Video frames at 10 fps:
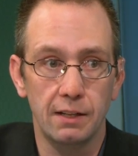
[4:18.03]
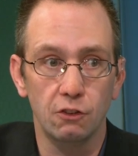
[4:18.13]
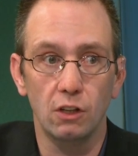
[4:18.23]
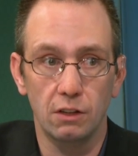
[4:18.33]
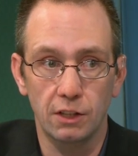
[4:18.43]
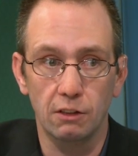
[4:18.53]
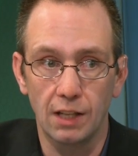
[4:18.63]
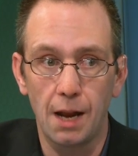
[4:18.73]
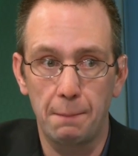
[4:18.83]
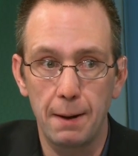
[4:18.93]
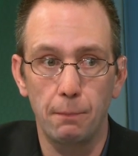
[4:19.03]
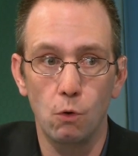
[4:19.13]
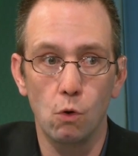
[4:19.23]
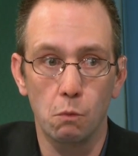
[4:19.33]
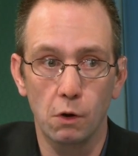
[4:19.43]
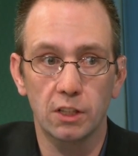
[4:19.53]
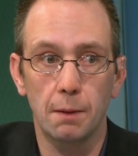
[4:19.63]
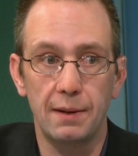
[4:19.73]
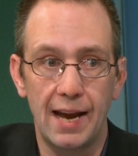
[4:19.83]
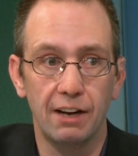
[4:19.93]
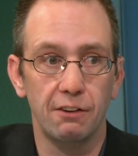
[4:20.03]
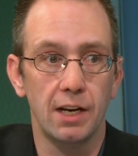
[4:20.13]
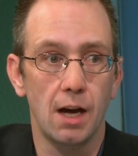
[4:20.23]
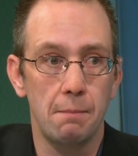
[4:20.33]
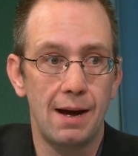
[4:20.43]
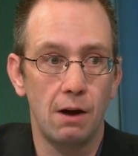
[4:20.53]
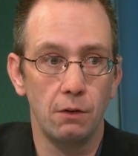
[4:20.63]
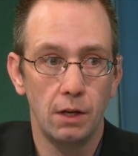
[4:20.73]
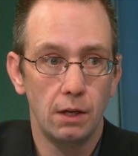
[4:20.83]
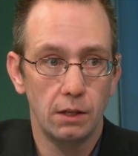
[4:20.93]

There are a lot of people who are worked up and angry about,